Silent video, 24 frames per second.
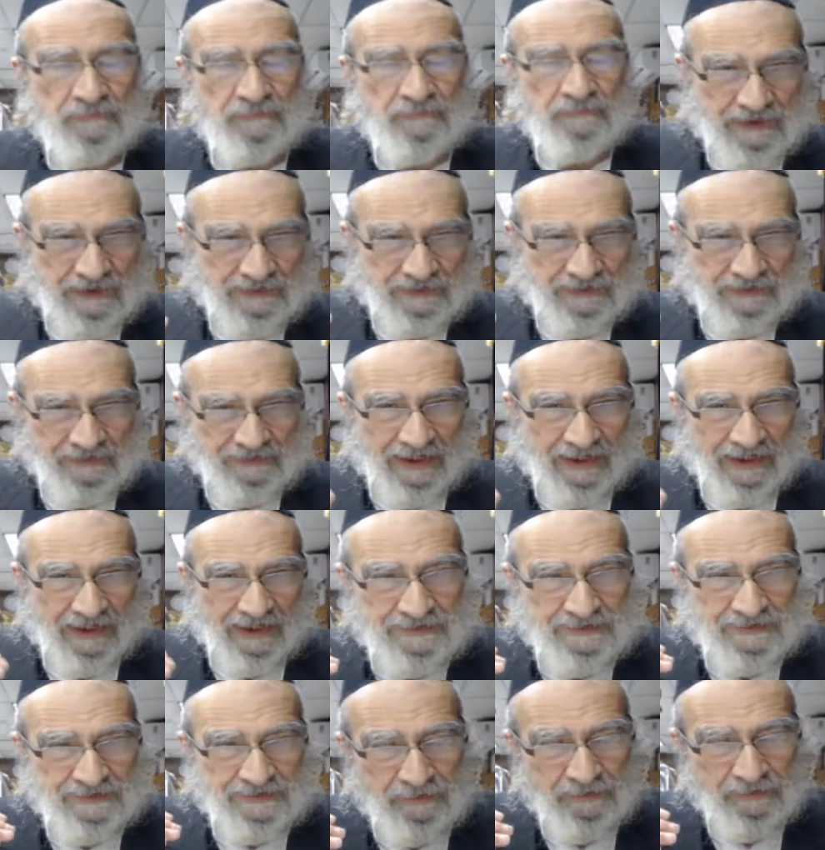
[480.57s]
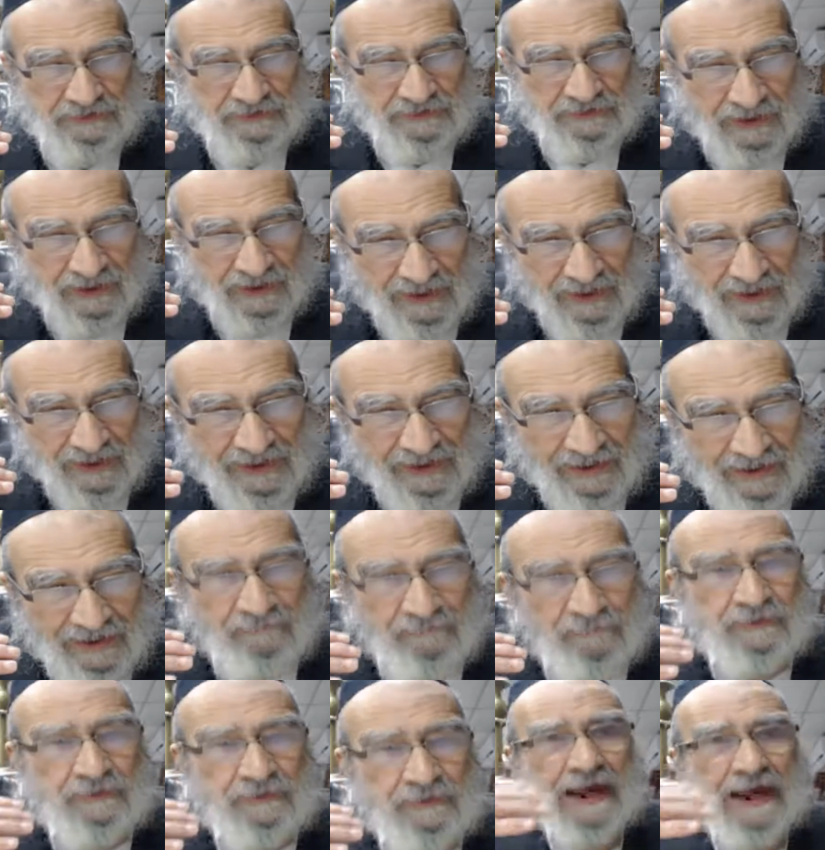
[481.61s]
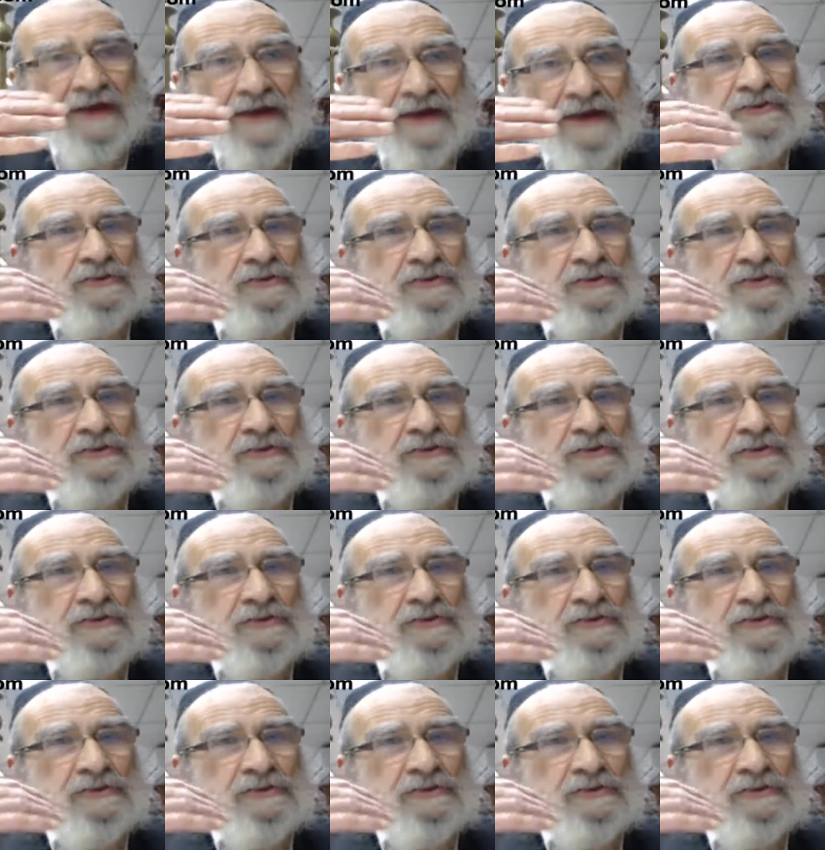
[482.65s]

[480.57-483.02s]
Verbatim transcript: that, that the spirit carries